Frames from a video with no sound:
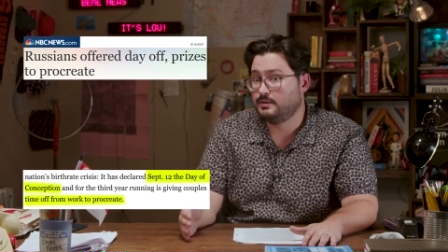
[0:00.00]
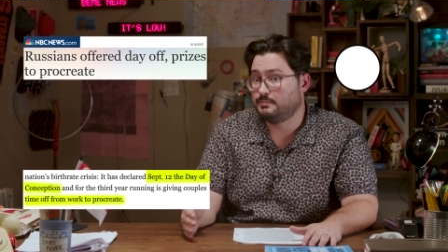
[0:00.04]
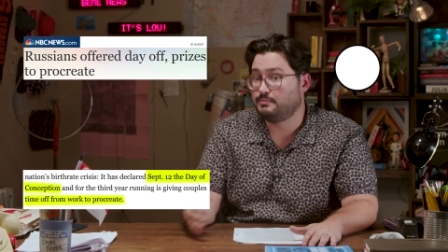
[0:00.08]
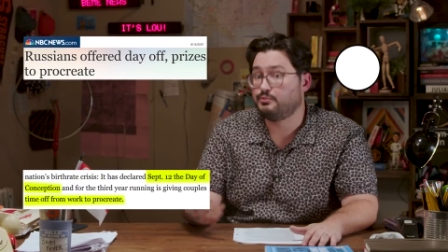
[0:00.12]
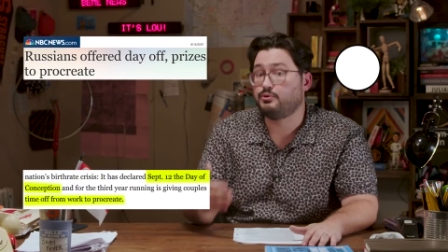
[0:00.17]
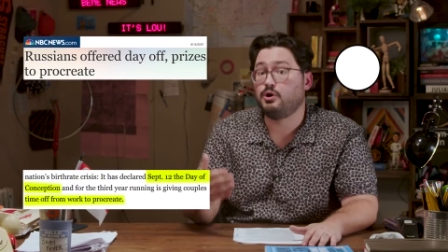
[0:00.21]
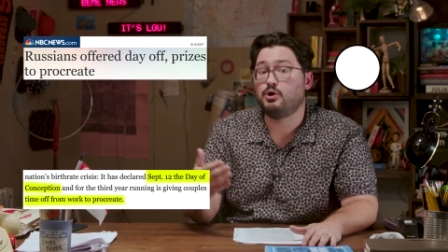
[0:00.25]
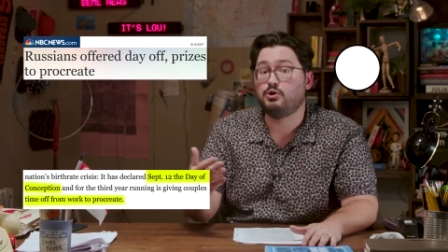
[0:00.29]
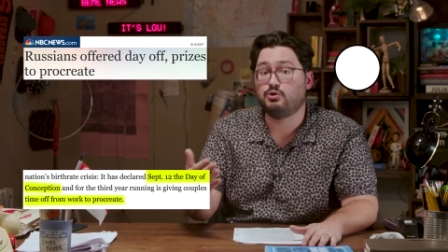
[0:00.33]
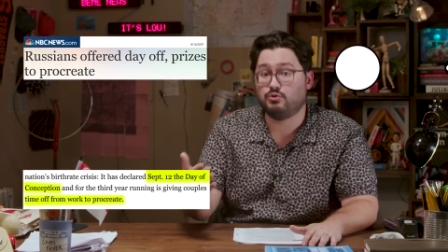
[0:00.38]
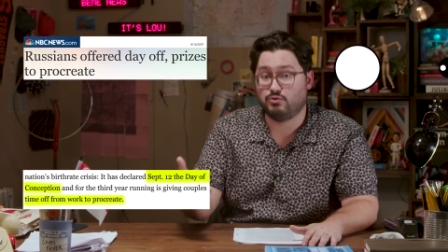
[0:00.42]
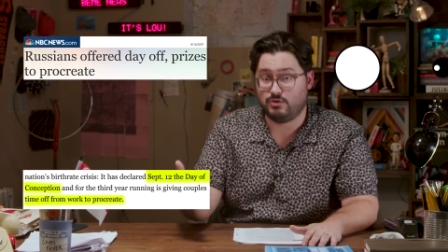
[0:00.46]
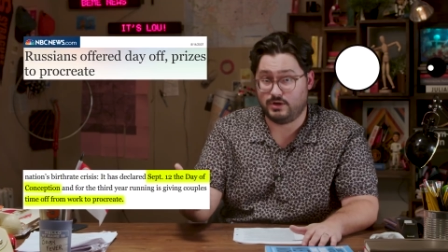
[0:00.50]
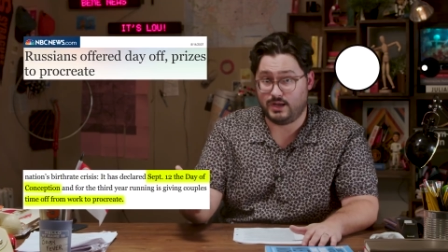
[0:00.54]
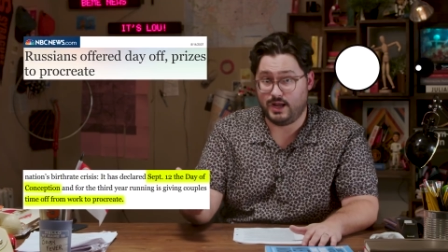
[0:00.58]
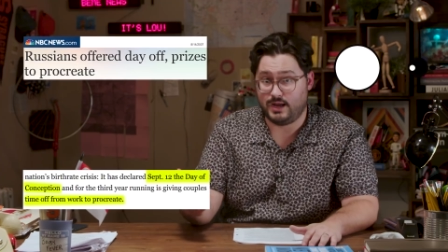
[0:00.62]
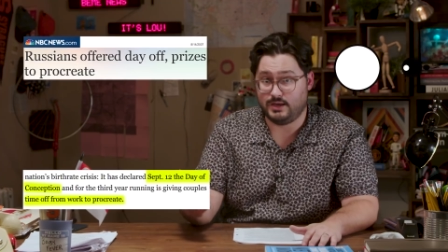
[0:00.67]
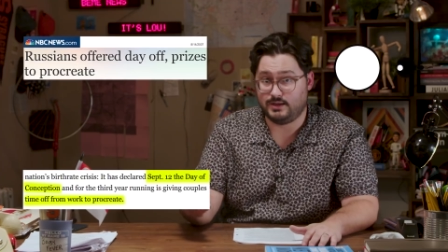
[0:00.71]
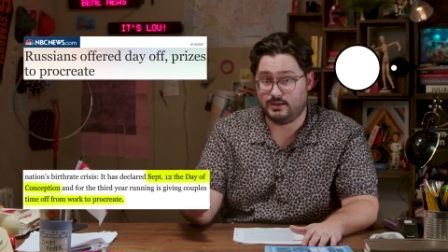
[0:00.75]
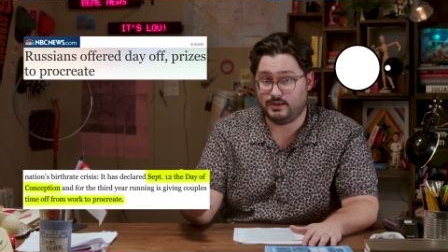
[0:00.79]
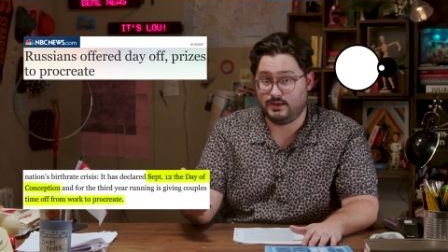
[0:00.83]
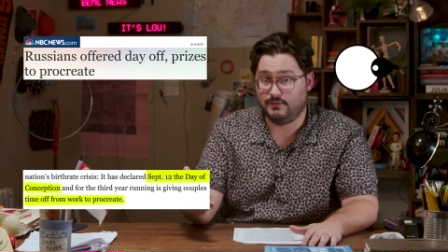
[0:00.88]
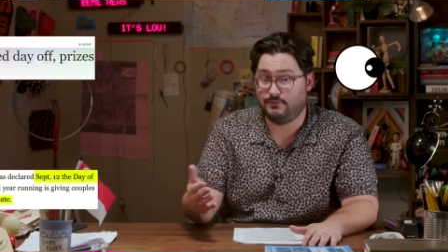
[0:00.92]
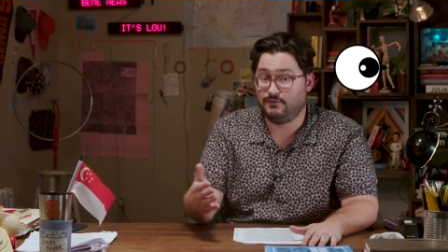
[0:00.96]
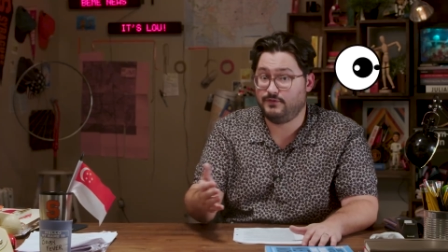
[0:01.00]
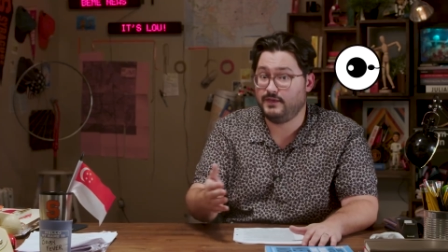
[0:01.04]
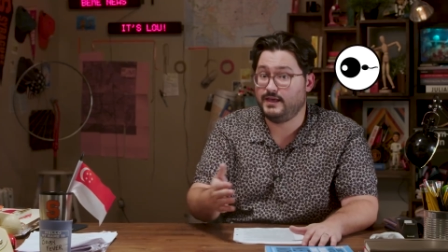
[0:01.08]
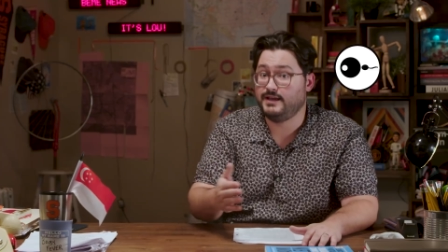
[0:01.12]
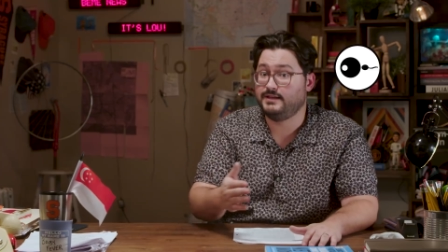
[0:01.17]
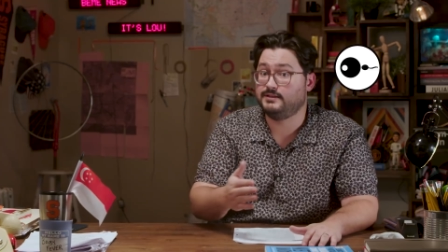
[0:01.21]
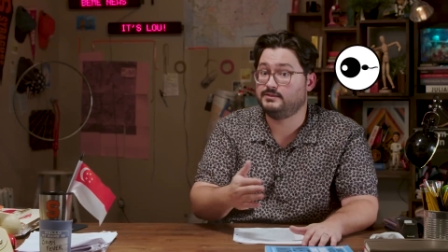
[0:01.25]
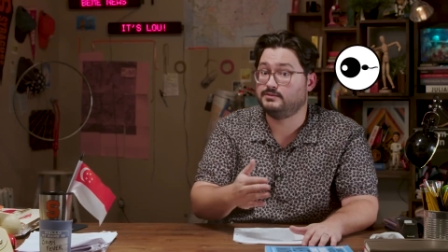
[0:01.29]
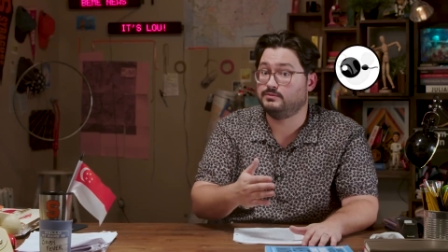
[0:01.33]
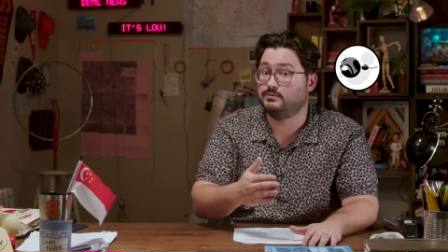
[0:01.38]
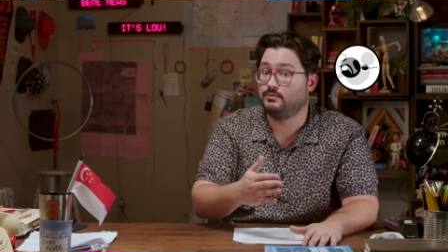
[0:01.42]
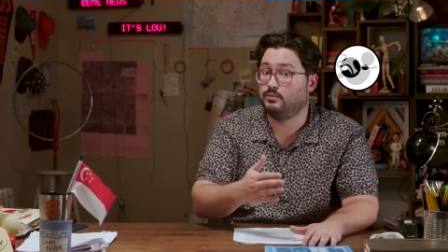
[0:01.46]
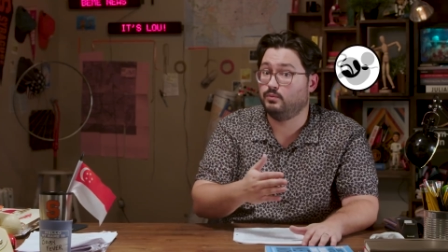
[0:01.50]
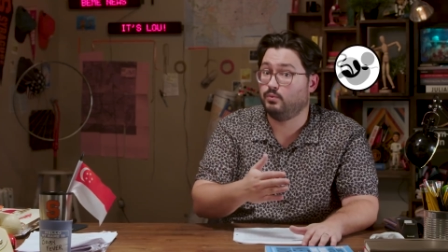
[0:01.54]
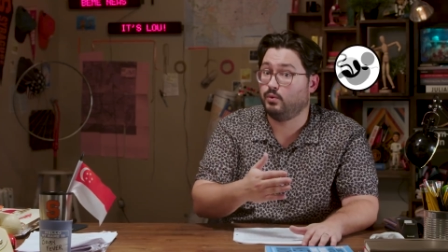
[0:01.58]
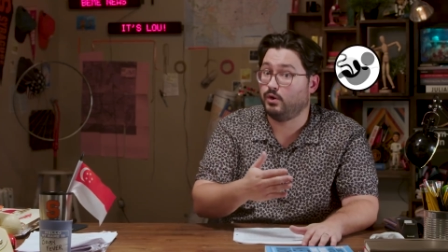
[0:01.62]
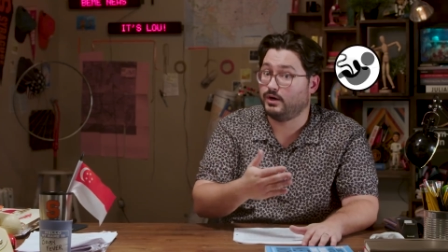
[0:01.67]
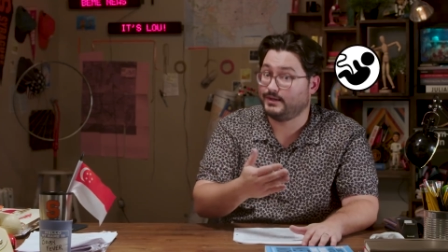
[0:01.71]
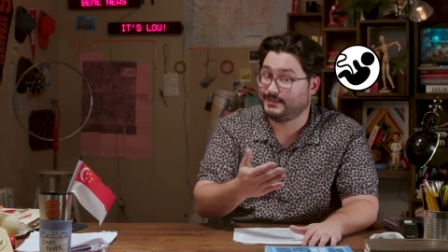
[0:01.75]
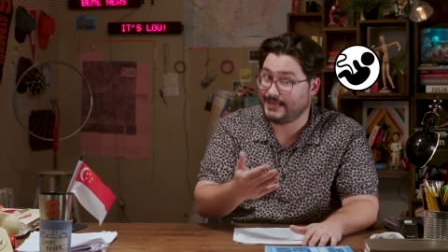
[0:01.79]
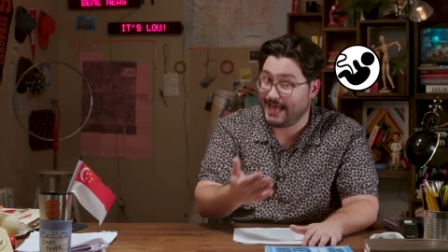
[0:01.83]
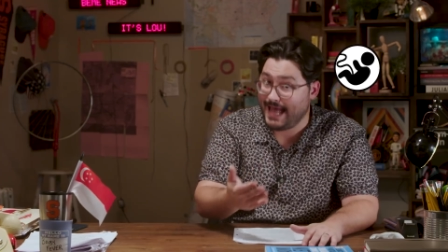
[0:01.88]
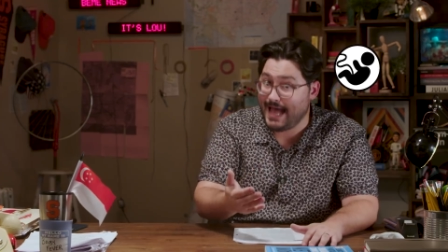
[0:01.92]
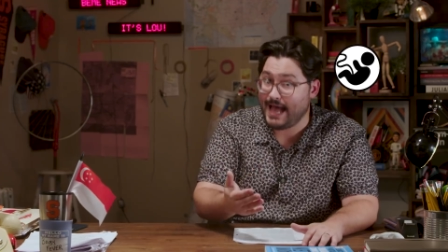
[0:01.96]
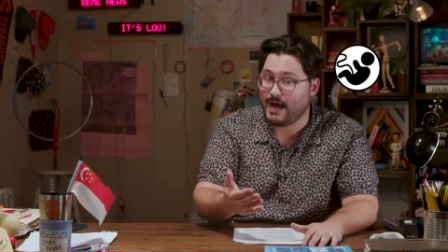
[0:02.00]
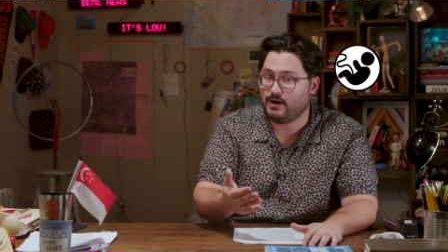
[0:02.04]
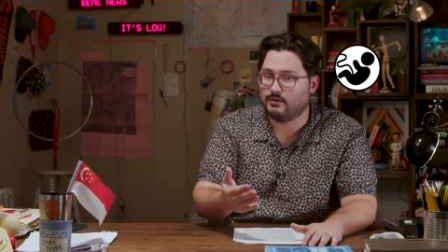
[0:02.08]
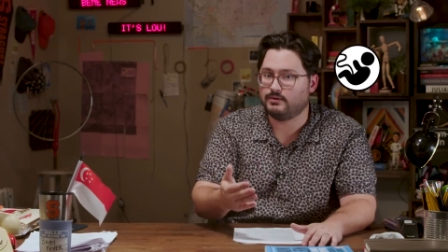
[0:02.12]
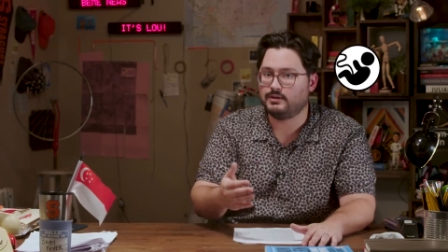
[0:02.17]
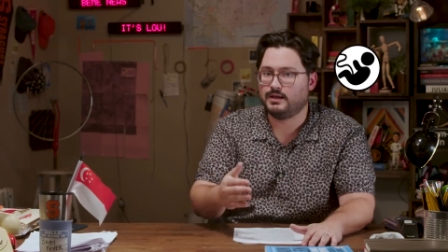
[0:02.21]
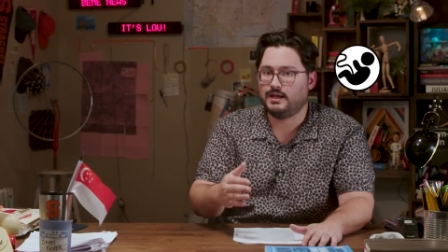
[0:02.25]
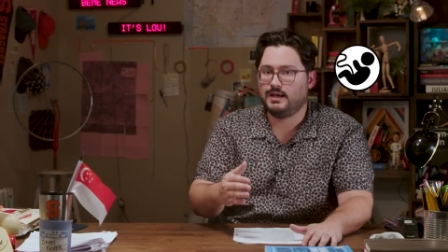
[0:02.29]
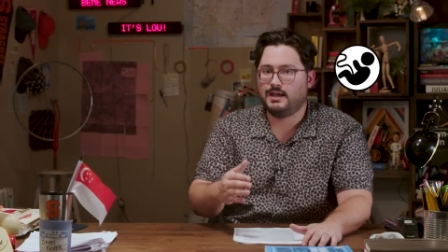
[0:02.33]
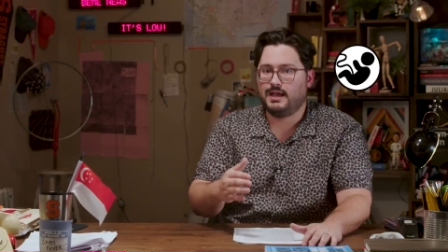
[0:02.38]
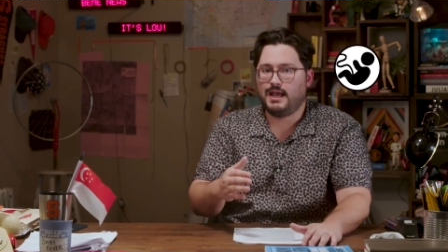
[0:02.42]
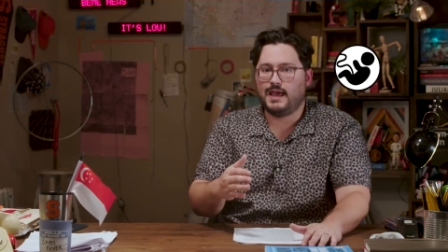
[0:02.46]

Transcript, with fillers: procreate. If things worked out,